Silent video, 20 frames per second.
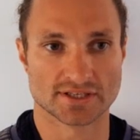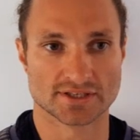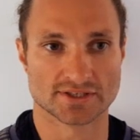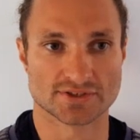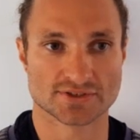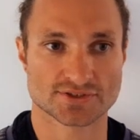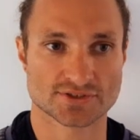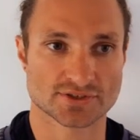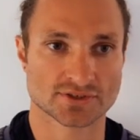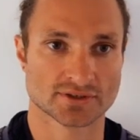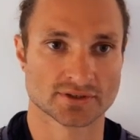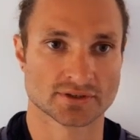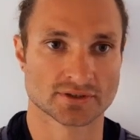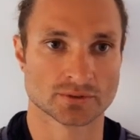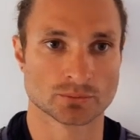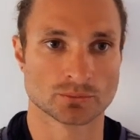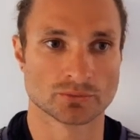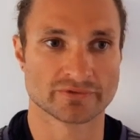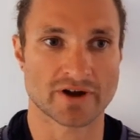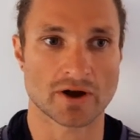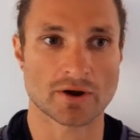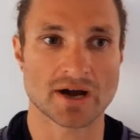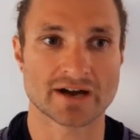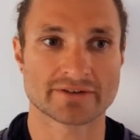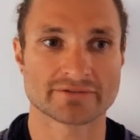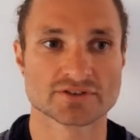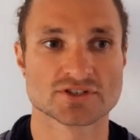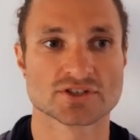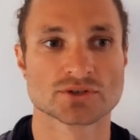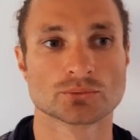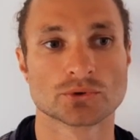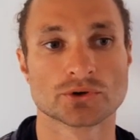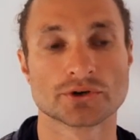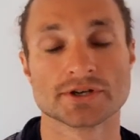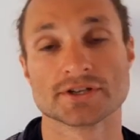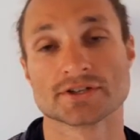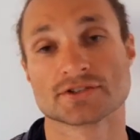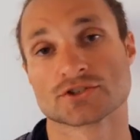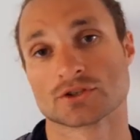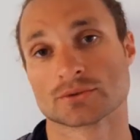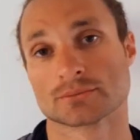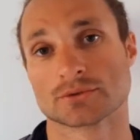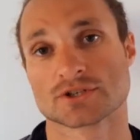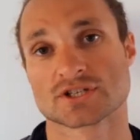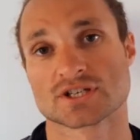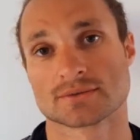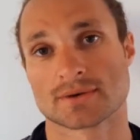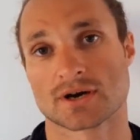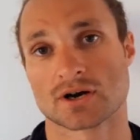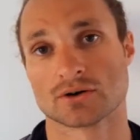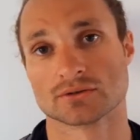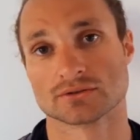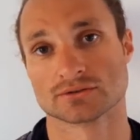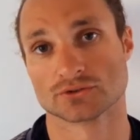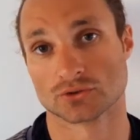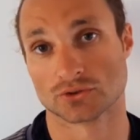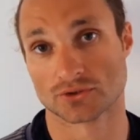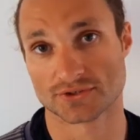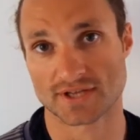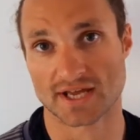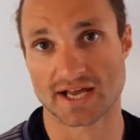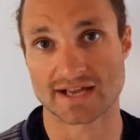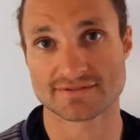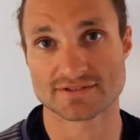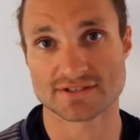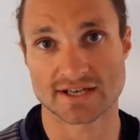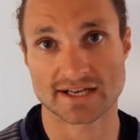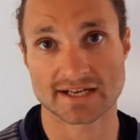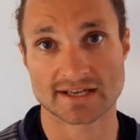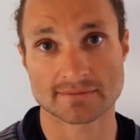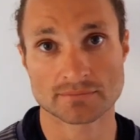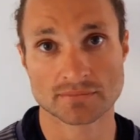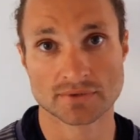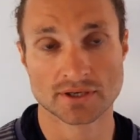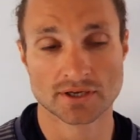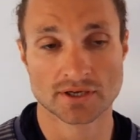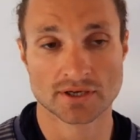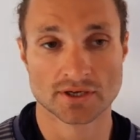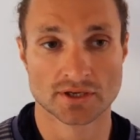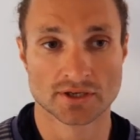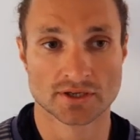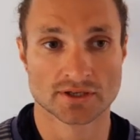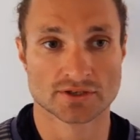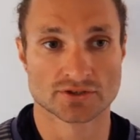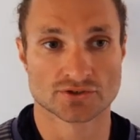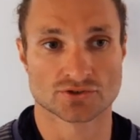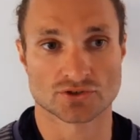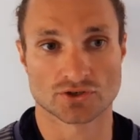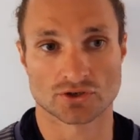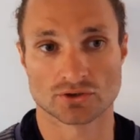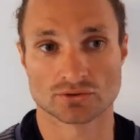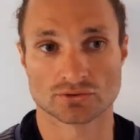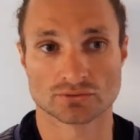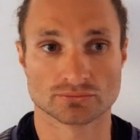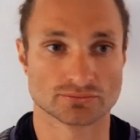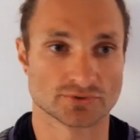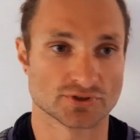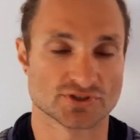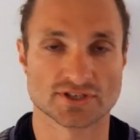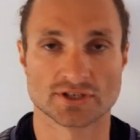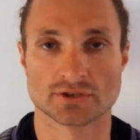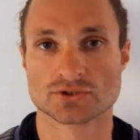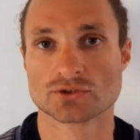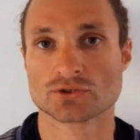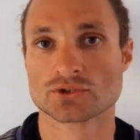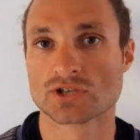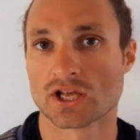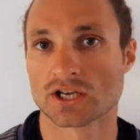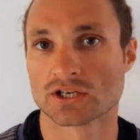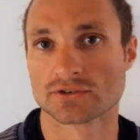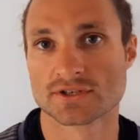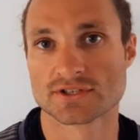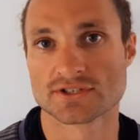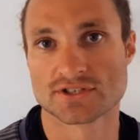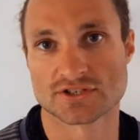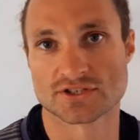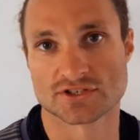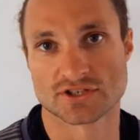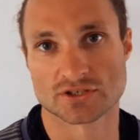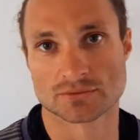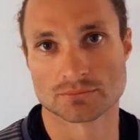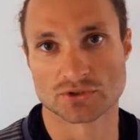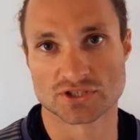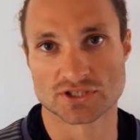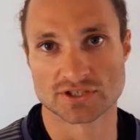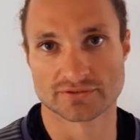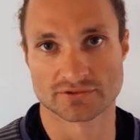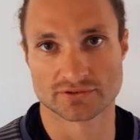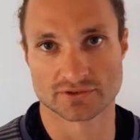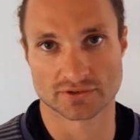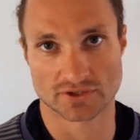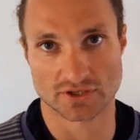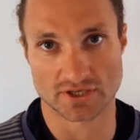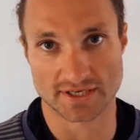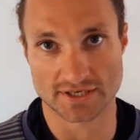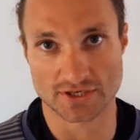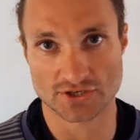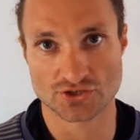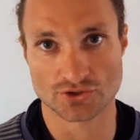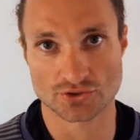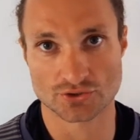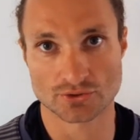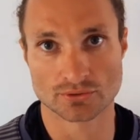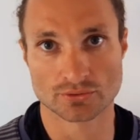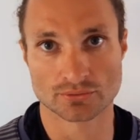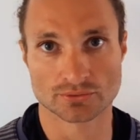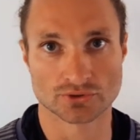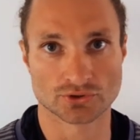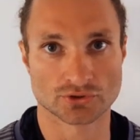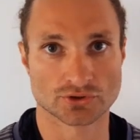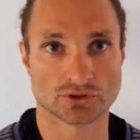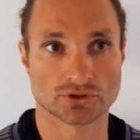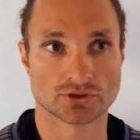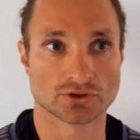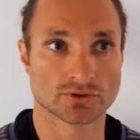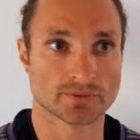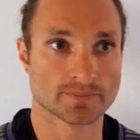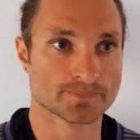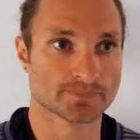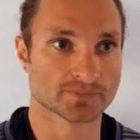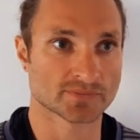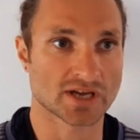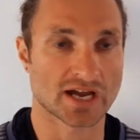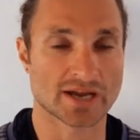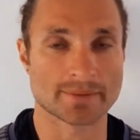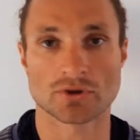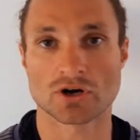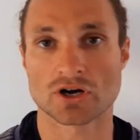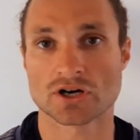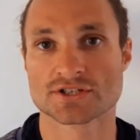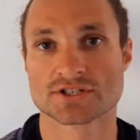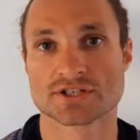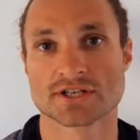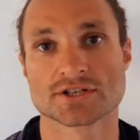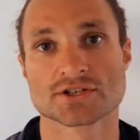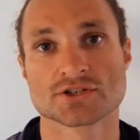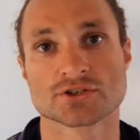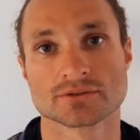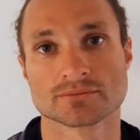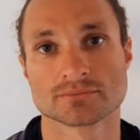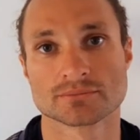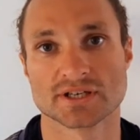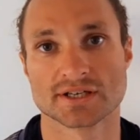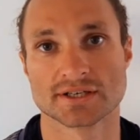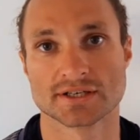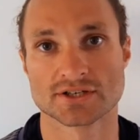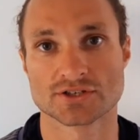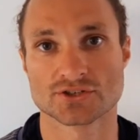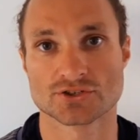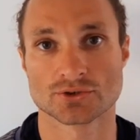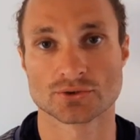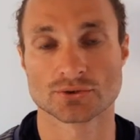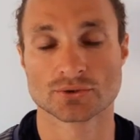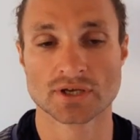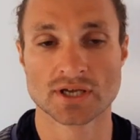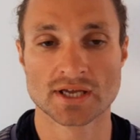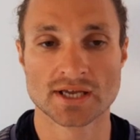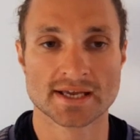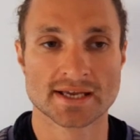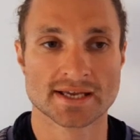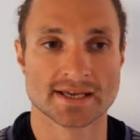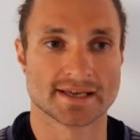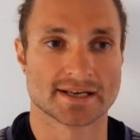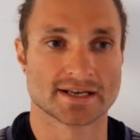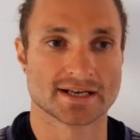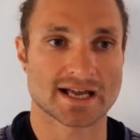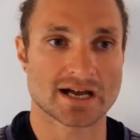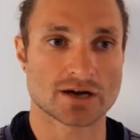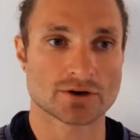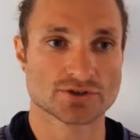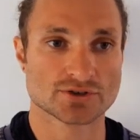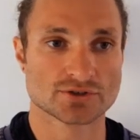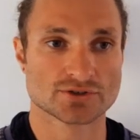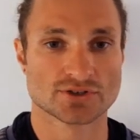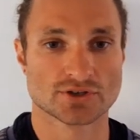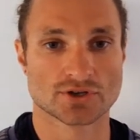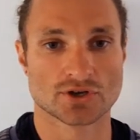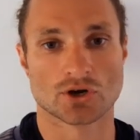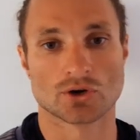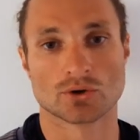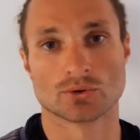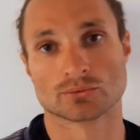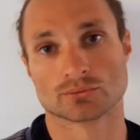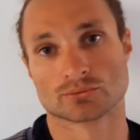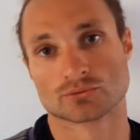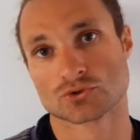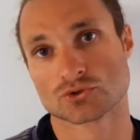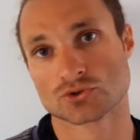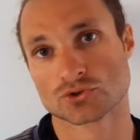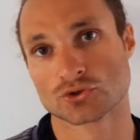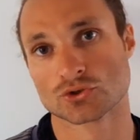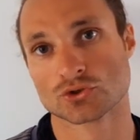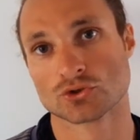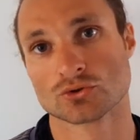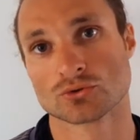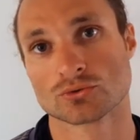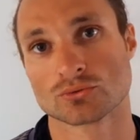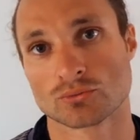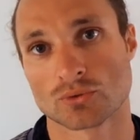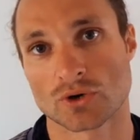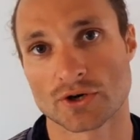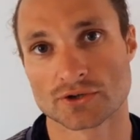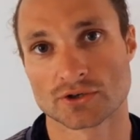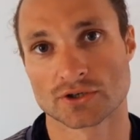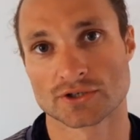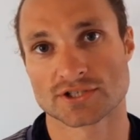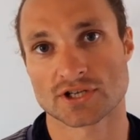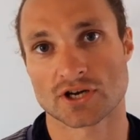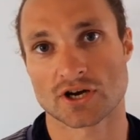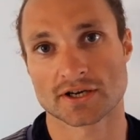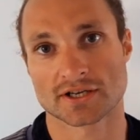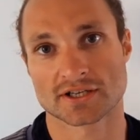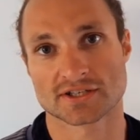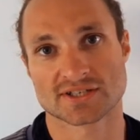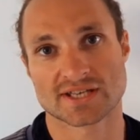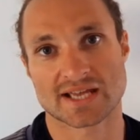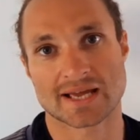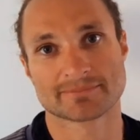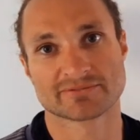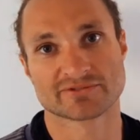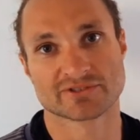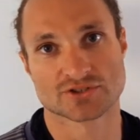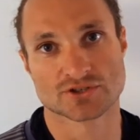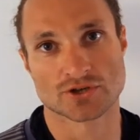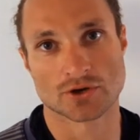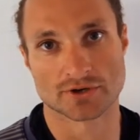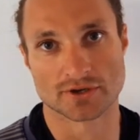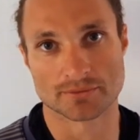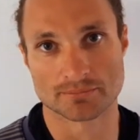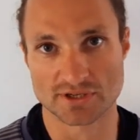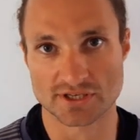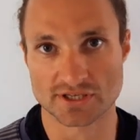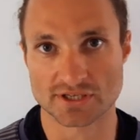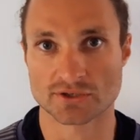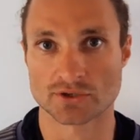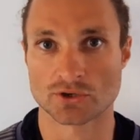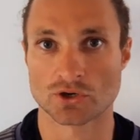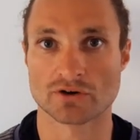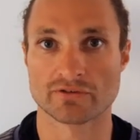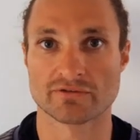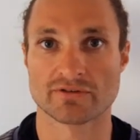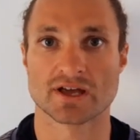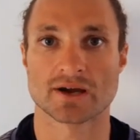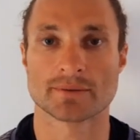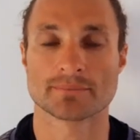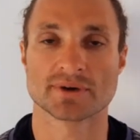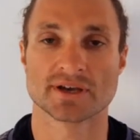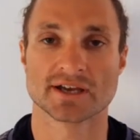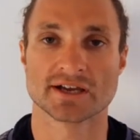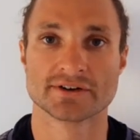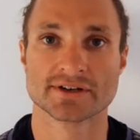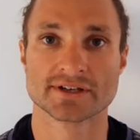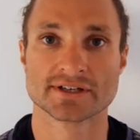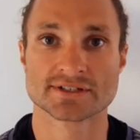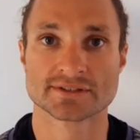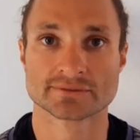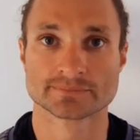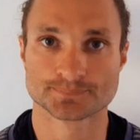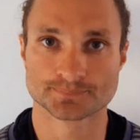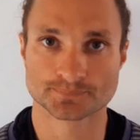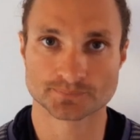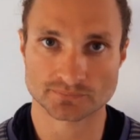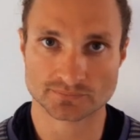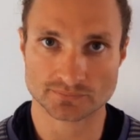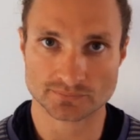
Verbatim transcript: is without having to worry too much about your dive time. So the C O two tolerance isn't as much of an issue, your hypoxia shouldn't be an issue. It allows you to go to what your target depth is going to be over that period,